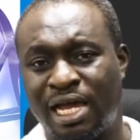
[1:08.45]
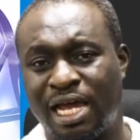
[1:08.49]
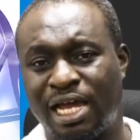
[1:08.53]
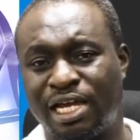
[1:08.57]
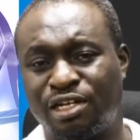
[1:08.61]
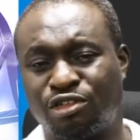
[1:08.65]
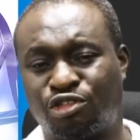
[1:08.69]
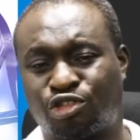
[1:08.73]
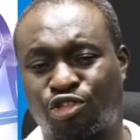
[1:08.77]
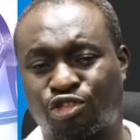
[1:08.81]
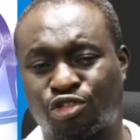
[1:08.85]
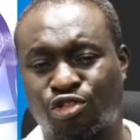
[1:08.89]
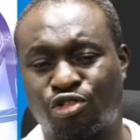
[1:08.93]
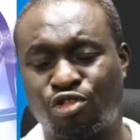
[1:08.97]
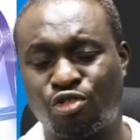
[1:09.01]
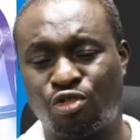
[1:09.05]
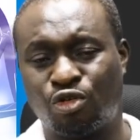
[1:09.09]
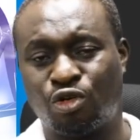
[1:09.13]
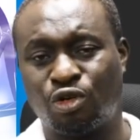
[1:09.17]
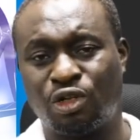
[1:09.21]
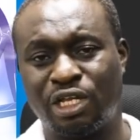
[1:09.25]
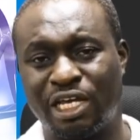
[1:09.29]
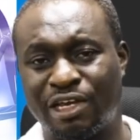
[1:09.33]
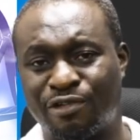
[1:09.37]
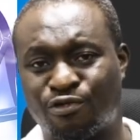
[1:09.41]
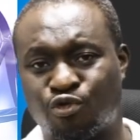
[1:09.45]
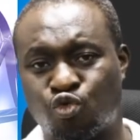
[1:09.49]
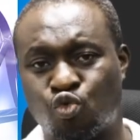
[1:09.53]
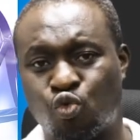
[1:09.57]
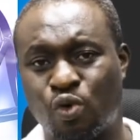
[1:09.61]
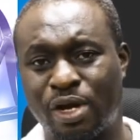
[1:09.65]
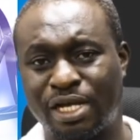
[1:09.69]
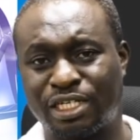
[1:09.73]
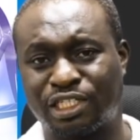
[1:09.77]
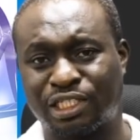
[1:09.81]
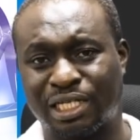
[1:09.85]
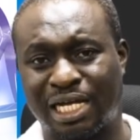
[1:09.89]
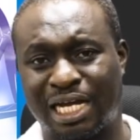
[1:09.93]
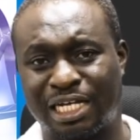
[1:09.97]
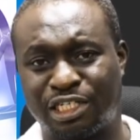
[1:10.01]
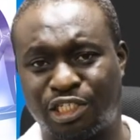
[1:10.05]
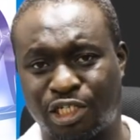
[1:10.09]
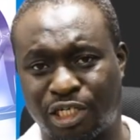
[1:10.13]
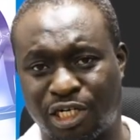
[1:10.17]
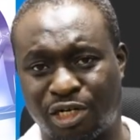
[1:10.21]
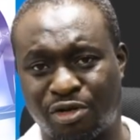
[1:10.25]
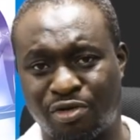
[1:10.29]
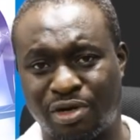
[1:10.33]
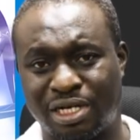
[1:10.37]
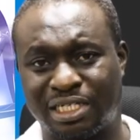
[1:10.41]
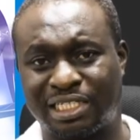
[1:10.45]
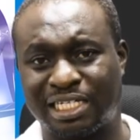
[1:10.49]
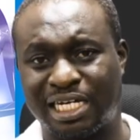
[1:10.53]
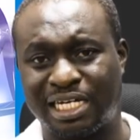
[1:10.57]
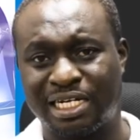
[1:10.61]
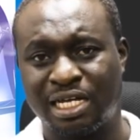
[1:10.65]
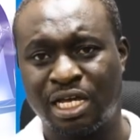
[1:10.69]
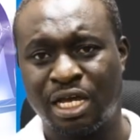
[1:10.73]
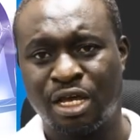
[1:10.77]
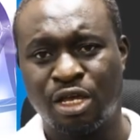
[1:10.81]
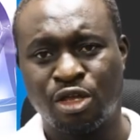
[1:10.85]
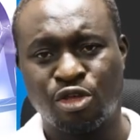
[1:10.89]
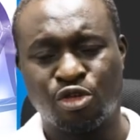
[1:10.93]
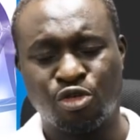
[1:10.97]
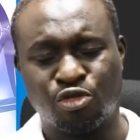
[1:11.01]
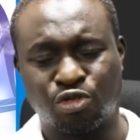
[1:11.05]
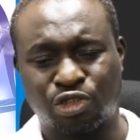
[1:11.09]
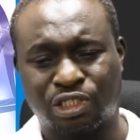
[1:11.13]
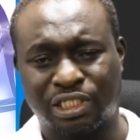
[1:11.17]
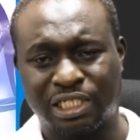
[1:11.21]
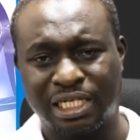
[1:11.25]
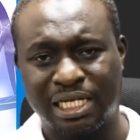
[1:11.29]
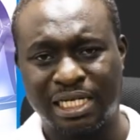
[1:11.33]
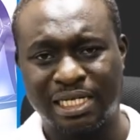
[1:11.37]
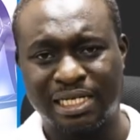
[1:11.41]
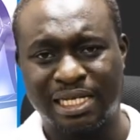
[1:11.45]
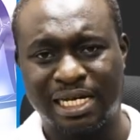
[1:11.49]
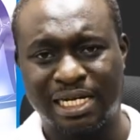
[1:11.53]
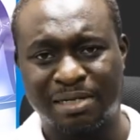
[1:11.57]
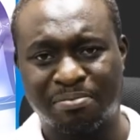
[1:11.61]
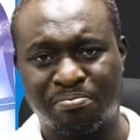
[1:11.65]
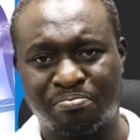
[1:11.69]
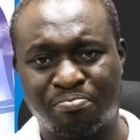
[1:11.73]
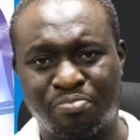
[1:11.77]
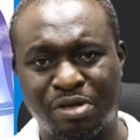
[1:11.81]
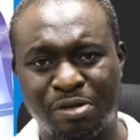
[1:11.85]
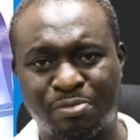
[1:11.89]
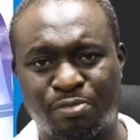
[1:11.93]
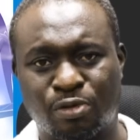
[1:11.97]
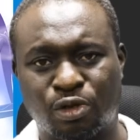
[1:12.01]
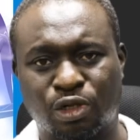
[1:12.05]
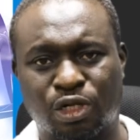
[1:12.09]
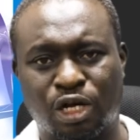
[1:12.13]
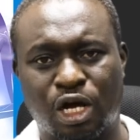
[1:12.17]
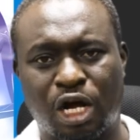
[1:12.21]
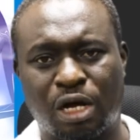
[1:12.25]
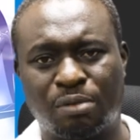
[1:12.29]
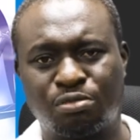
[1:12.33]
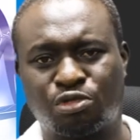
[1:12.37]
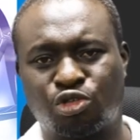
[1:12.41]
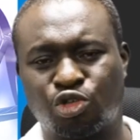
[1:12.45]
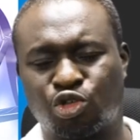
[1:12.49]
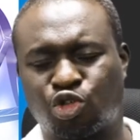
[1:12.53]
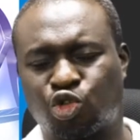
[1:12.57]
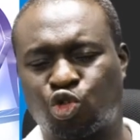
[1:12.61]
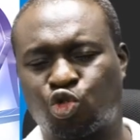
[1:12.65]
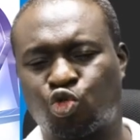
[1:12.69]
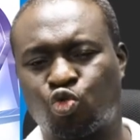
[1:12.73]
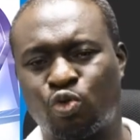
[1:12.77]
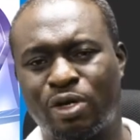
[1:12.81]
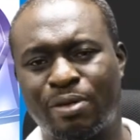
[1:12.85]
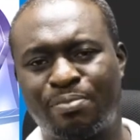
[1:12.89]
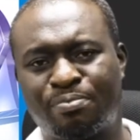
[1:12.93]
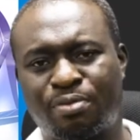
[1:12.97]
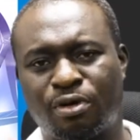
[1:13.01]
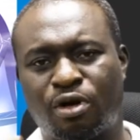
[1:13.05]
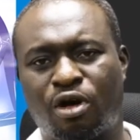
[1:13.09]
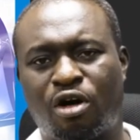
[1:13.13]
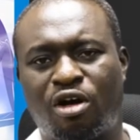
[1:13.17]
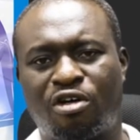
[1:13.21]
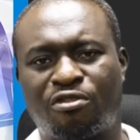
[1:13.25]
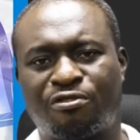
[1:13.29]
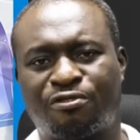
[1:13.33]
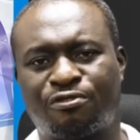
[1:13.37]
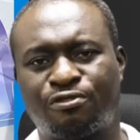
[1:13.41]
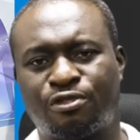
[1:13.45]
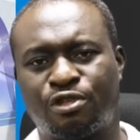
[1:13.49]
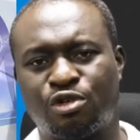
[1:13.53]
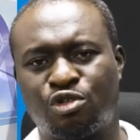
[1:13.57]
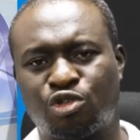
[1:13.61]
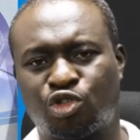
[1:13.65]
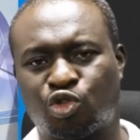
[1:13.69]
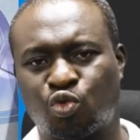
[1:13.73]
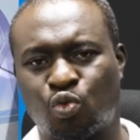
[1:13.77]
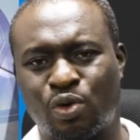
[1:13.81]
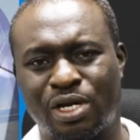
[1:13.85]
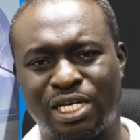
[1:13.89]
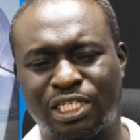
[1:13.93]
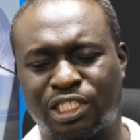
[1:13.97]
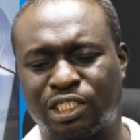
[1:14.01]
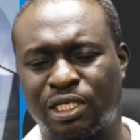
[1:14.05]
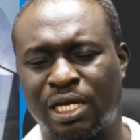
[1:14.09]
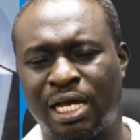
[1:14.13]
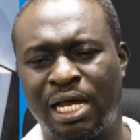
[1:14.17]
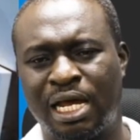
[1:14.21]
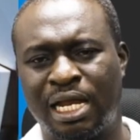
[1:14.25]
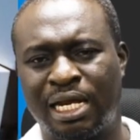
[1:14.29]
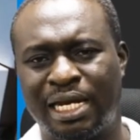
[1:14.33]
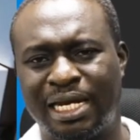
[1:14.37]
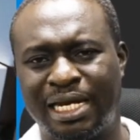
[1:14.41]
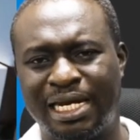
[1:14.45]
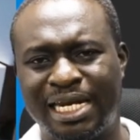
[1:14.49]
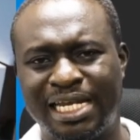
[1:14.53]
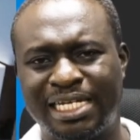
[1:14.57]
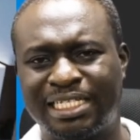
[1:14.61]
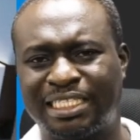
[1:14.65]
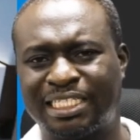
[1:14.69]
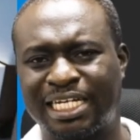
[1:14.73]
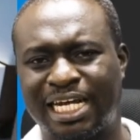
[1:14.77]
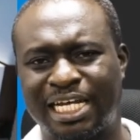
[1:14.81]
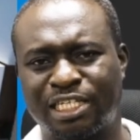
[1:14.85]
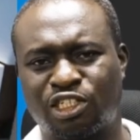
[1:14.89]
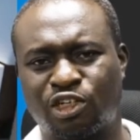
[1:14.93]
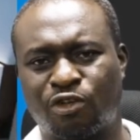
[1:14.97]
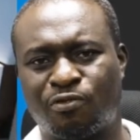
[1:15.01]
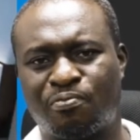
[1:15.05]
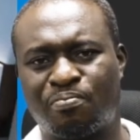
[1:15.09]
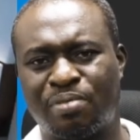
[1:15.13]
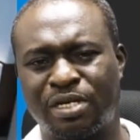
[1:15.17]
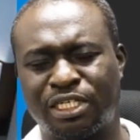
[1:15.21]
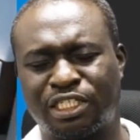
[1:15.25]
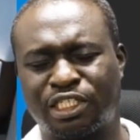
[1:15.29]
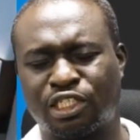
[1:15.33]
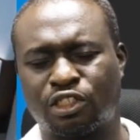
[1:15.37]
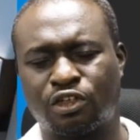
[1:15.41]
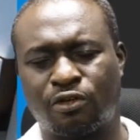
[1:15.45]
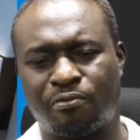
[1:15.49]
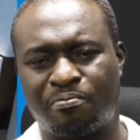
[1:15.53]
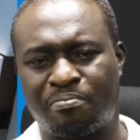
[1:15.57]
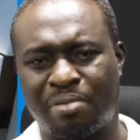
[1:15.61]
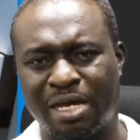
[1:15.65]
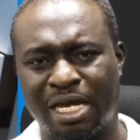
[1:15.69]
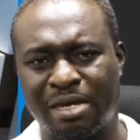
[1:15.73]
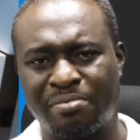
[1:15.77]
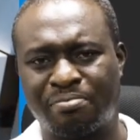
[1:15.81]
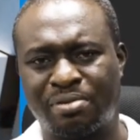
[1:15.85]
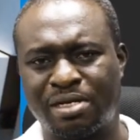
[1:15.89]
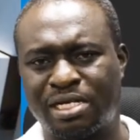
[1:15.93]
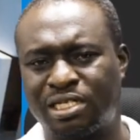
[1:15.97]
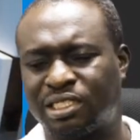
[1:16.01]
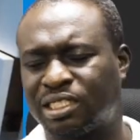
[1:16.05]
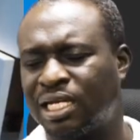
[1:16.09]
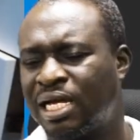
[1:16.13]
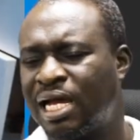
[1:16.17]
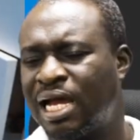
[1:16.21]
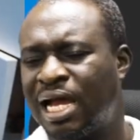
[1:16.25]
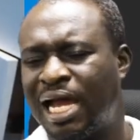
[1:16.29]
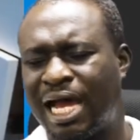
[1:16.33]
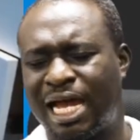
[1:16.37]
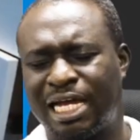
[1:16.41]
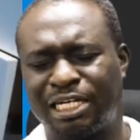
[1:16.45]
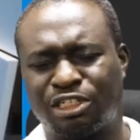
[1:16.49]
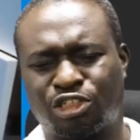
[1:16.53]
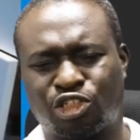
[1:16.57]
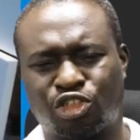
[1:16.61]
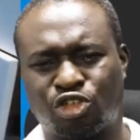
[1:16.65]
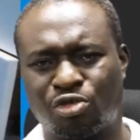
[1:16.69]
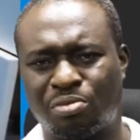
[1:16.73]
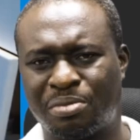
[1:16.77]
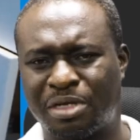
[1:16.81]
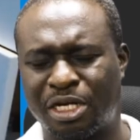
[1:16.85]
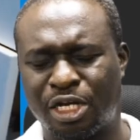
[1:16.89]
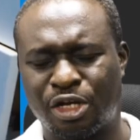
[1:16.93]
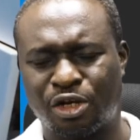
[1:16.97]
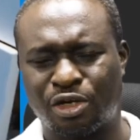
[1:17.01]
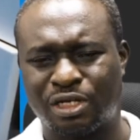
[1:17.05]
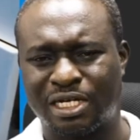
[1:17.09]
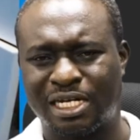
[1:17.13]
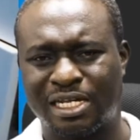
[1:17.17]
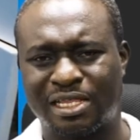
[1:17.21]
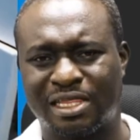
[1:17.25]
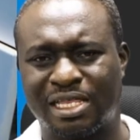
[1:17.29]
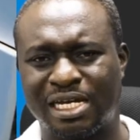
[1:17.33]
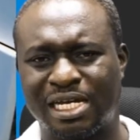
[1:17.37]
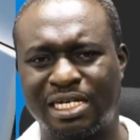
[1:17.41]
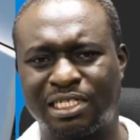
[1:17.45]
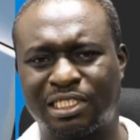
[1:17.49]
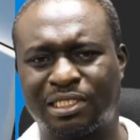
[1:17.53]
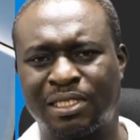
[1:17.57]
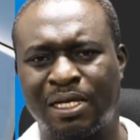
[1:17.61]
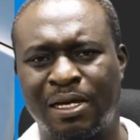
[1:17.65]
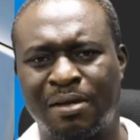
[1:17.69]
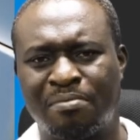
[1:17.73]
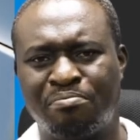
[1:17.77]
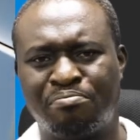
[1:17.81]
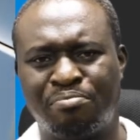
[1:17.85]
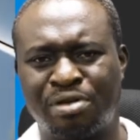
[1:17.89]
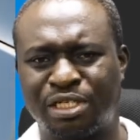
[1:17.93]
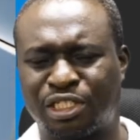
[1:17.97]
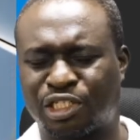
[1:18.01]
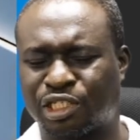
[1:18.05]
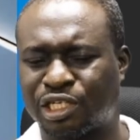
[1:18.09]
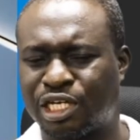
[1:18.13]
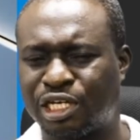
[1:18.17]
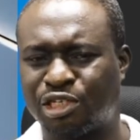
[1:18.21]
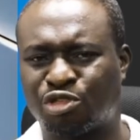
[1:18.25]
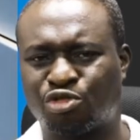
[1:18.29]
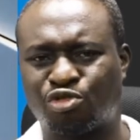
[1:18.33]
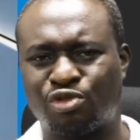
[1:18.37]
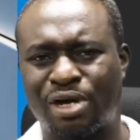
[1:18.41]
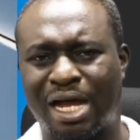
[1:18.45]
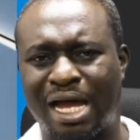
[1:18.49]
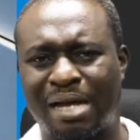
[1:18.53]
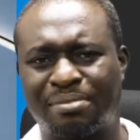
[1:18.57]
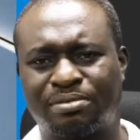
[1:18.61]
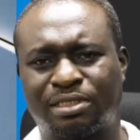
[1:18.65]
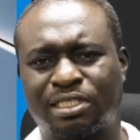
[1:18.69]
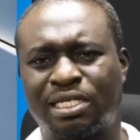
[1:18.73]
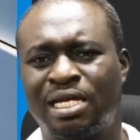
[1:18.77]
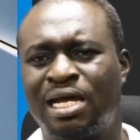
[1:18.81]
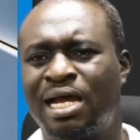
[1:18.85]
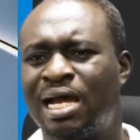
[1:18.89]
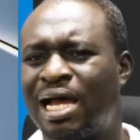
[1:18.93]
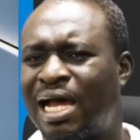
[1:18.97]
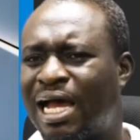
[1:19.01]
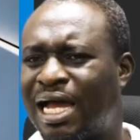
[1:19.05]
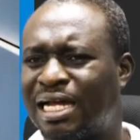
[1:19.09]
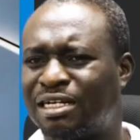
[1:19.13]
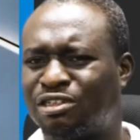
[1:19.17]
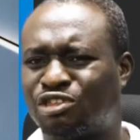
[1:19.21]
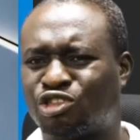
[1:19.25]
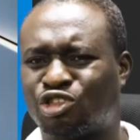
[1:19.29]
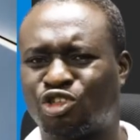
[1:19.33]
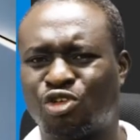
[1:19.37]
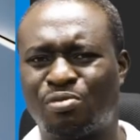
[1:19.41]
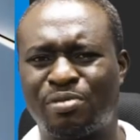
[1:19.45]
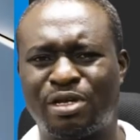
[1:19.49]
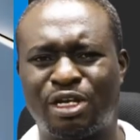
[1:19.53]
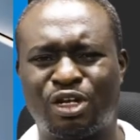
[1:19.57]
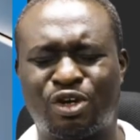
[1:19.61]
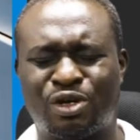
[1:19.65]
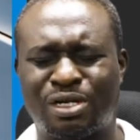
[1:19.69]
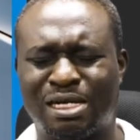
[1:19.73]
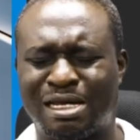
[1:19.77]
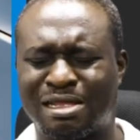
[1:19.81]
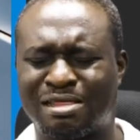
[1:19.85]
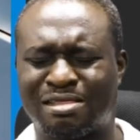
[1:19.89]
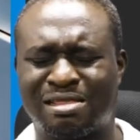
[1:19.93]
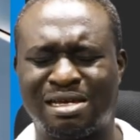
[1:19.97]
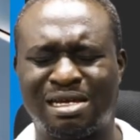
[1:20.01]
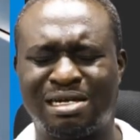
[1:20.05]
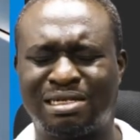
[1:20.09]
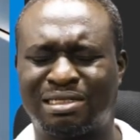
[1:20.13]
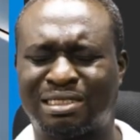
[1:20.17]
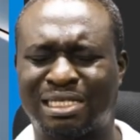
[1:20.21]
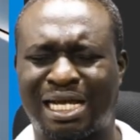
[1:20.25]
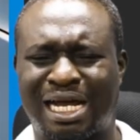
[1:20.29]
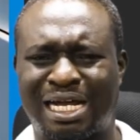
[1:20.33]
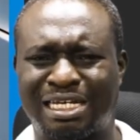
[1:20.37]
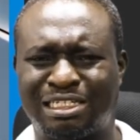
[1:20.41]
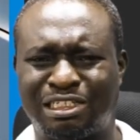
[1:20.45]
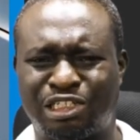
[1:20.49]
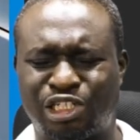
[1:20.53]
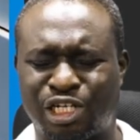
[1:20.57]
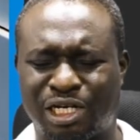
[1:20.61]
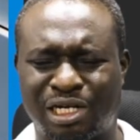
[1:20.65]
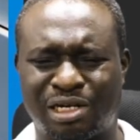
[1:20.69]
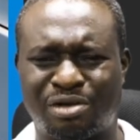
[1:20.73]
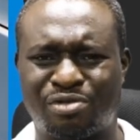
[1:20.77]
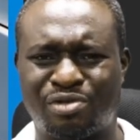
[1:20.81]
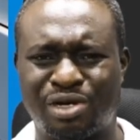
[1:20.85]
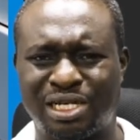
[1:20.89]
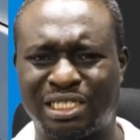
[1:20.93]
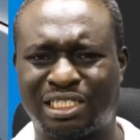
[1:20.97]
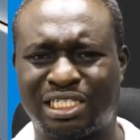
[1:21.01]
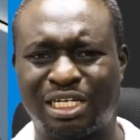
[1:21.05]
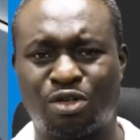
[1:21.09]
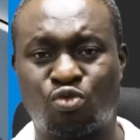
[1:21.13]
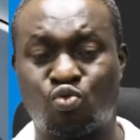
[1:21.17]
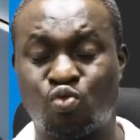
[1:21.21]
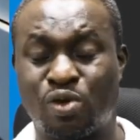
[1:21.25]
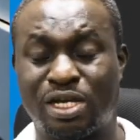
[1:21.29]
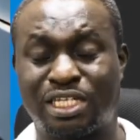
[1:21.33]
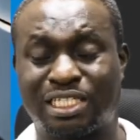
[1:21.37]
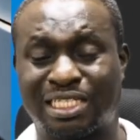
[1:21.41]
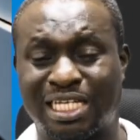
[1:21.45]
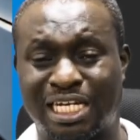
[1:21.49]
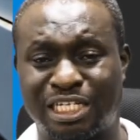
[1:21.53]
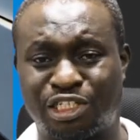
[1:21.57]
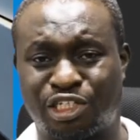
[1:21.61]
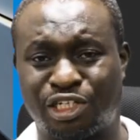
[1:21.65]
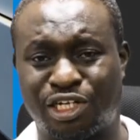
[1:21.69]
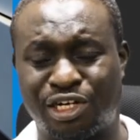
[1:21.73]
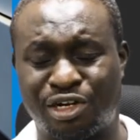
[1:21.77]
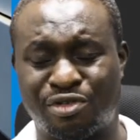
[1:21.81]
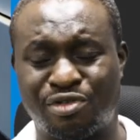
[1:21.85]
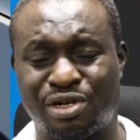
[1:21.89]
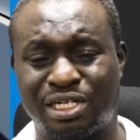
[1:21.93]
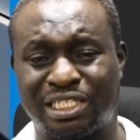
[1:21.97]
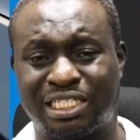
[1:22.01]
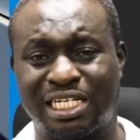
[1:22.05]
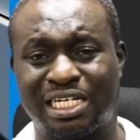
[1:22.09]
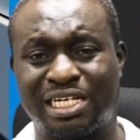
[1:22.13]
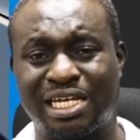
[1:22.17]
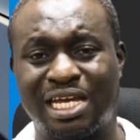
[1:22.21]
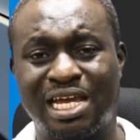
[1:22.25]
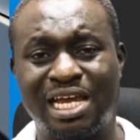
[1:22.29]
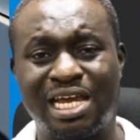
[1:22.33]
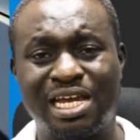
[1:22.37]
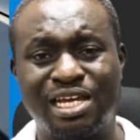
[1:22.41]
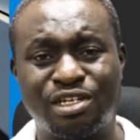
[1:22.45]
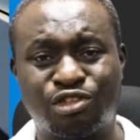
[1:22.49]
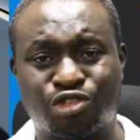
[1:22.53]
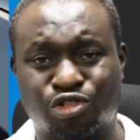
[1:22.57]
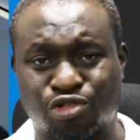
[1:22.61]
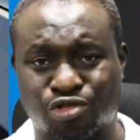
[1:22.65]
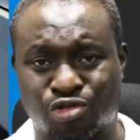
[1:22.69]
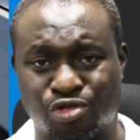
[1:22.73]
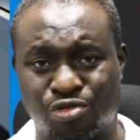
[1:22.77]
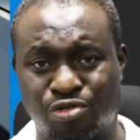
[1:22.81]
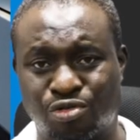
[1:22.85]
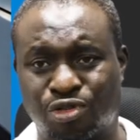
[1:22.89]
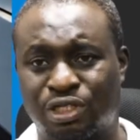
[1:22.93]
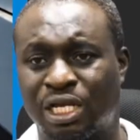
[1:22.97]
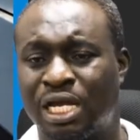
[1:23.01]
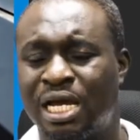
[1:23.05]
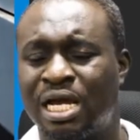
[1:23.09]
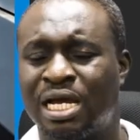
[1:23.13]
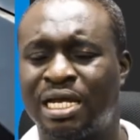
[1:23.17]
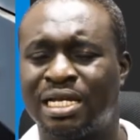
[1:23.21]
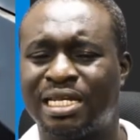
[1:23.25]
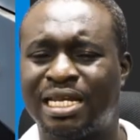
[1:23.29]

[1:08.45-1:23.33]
in school, if wastes are generated, you see that people come to sweep off those waste, liters of pieces of papers and so many other things, biscuit wraps and so many other things are generated, waste are generated in schools.